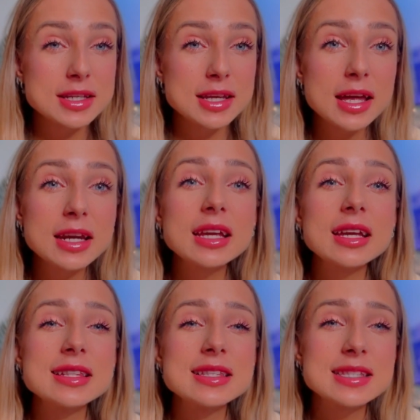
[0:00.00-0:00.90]
getting
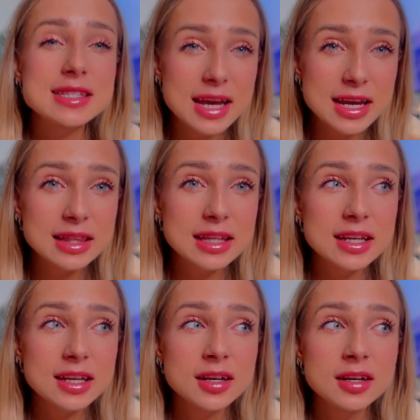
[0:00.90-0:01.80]

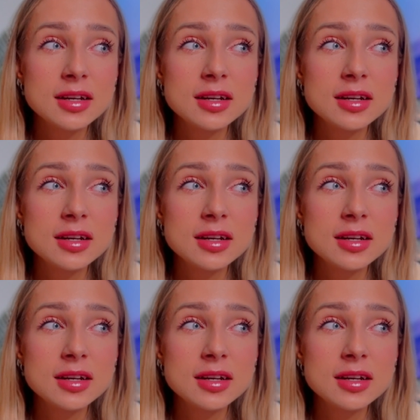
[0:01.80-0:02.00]
insanely,